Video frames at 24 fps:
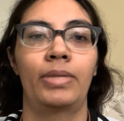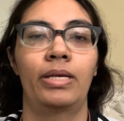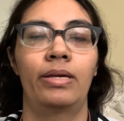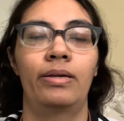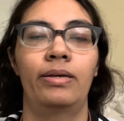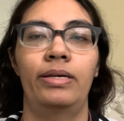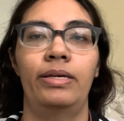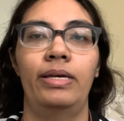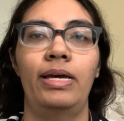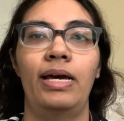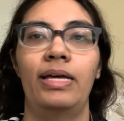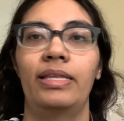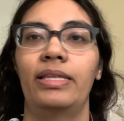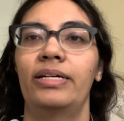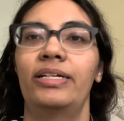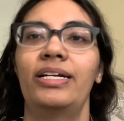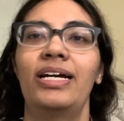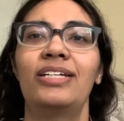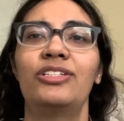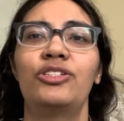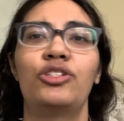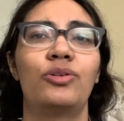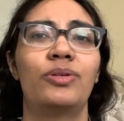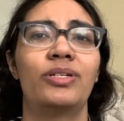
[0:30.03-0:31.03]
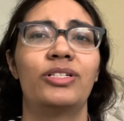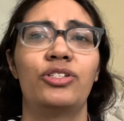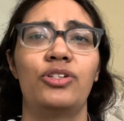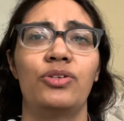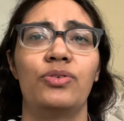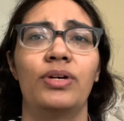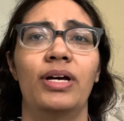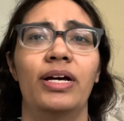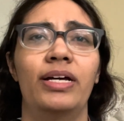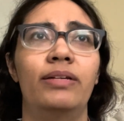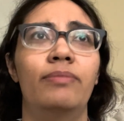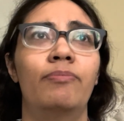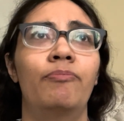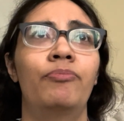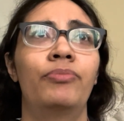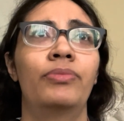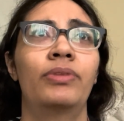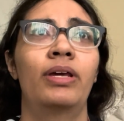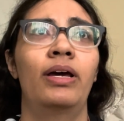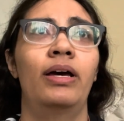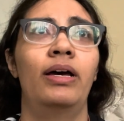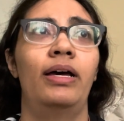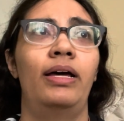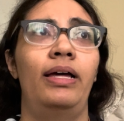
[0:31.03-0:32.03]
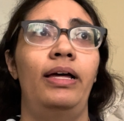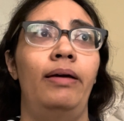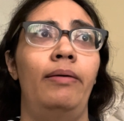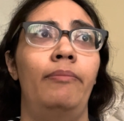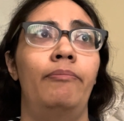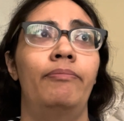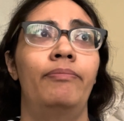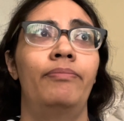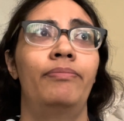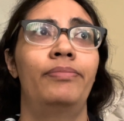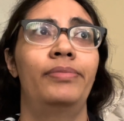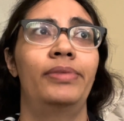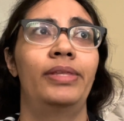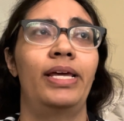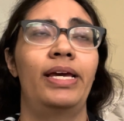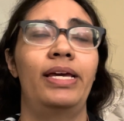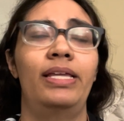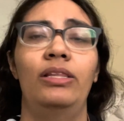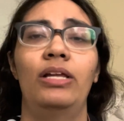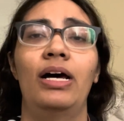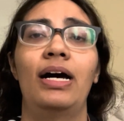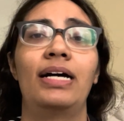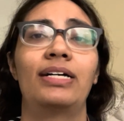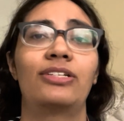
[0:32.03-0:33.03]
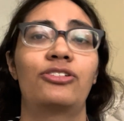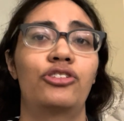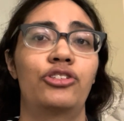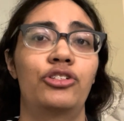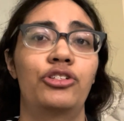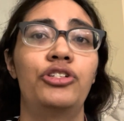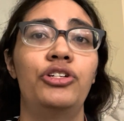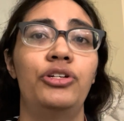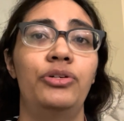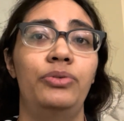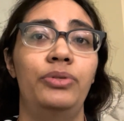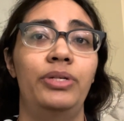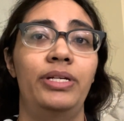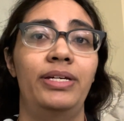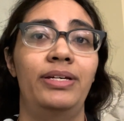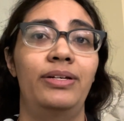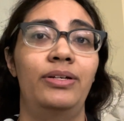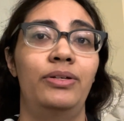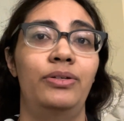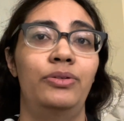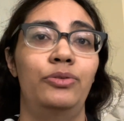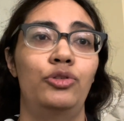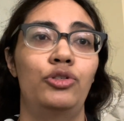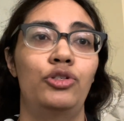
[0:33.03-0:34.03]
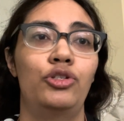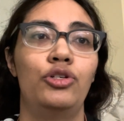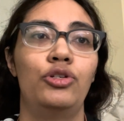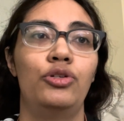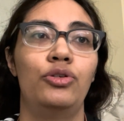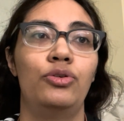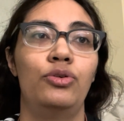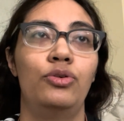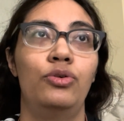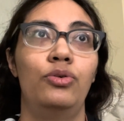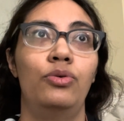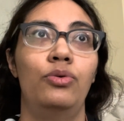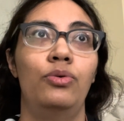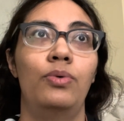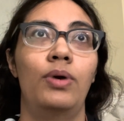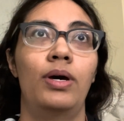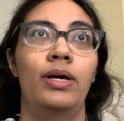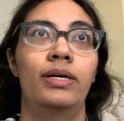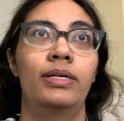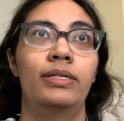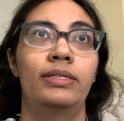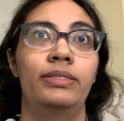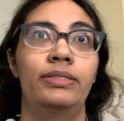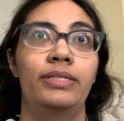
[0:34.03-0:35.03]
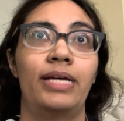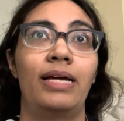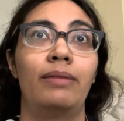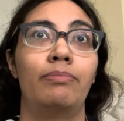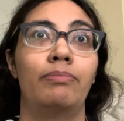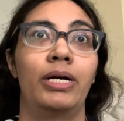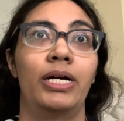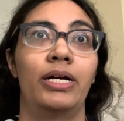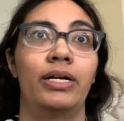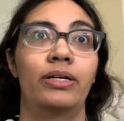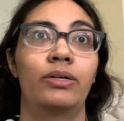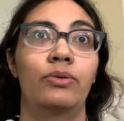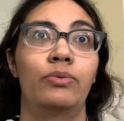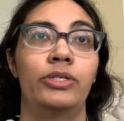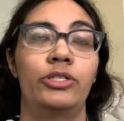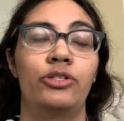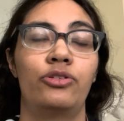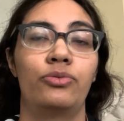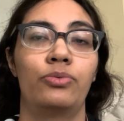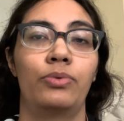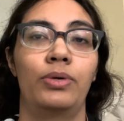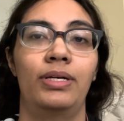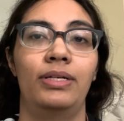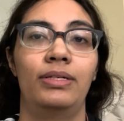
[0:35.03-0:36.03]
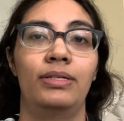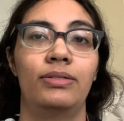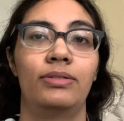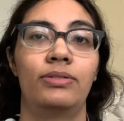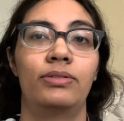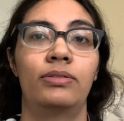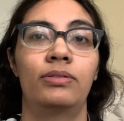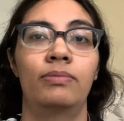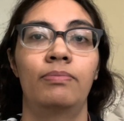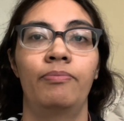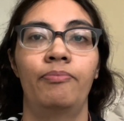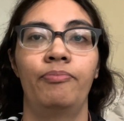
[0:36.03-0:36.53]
yeah, they're not doing too good. They lost 2-0 to Denmark, which was,